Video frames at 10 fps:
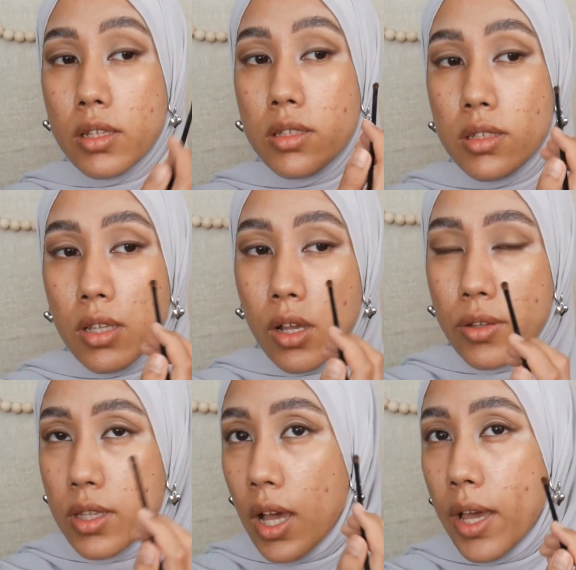This is
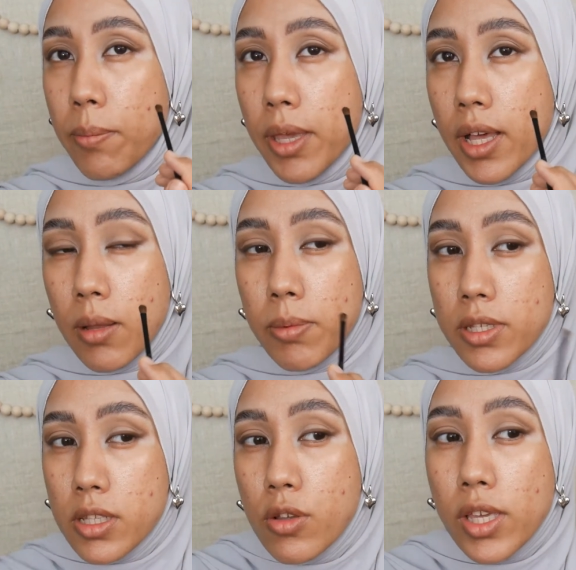how the eye makeup
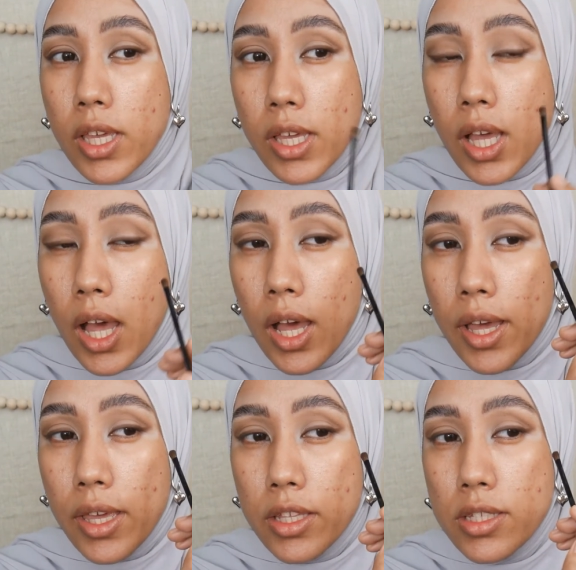is looking.
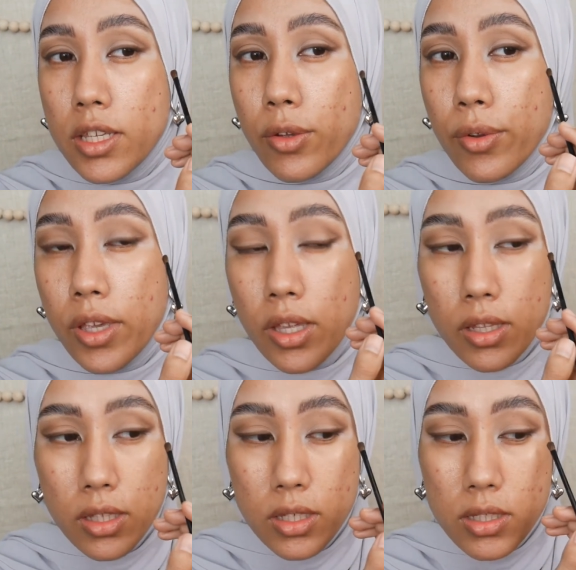I did
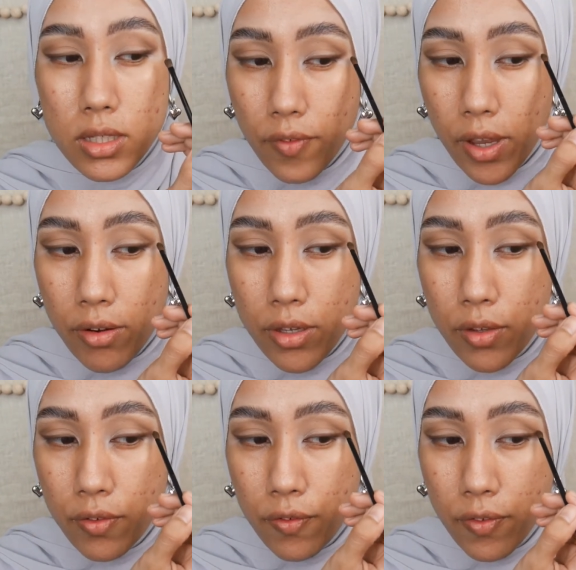create this
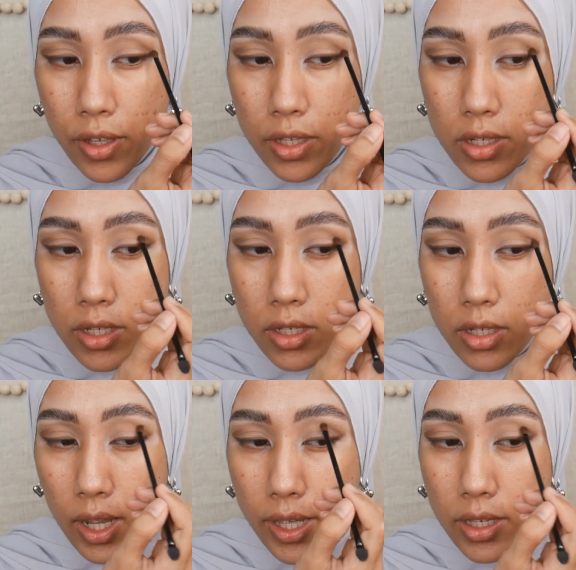very faded
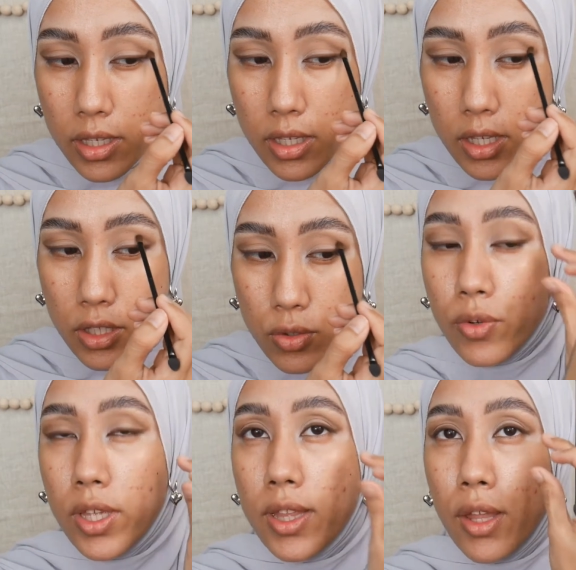line here to
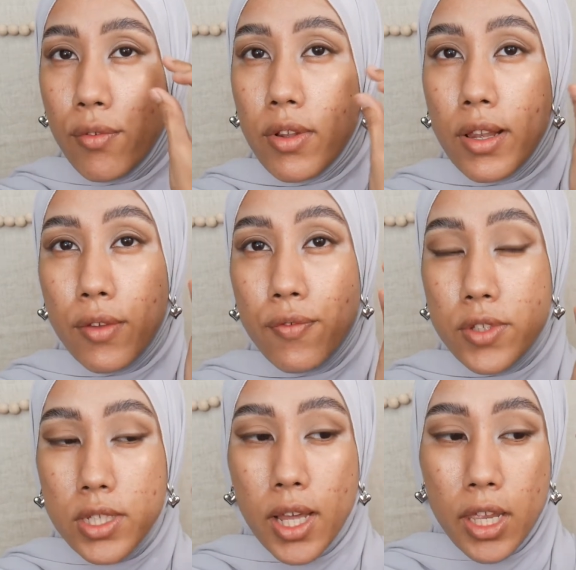create that
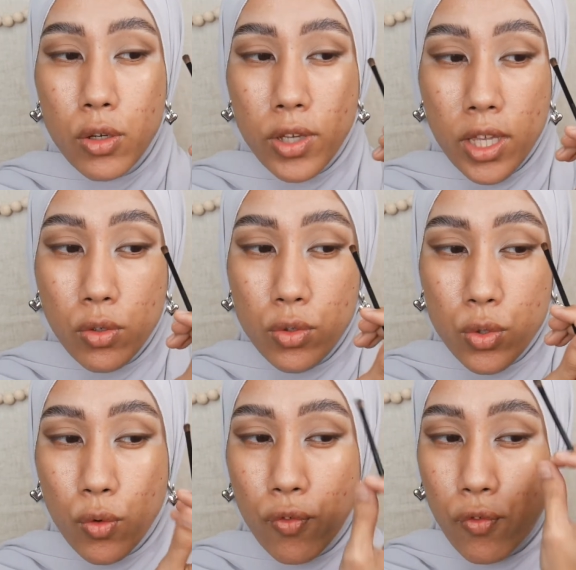lifted eye look and
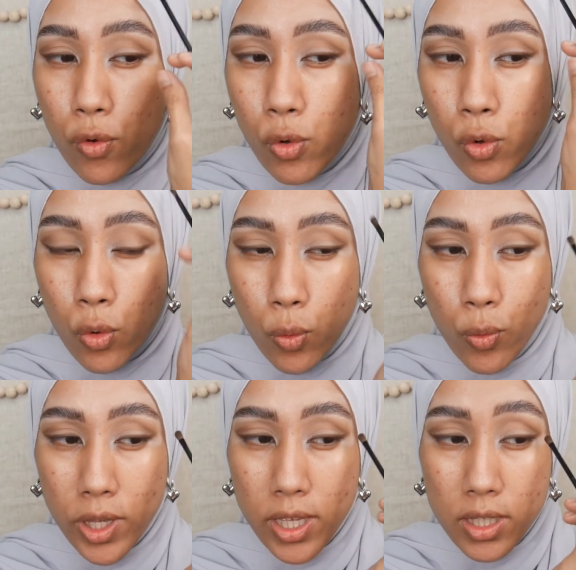also full
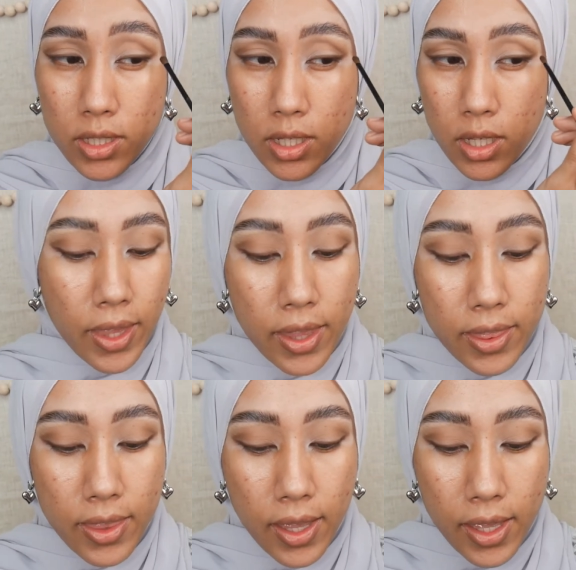wing.
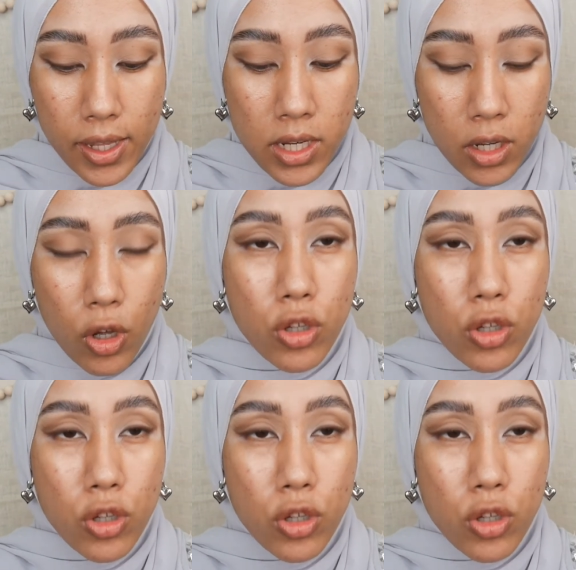And then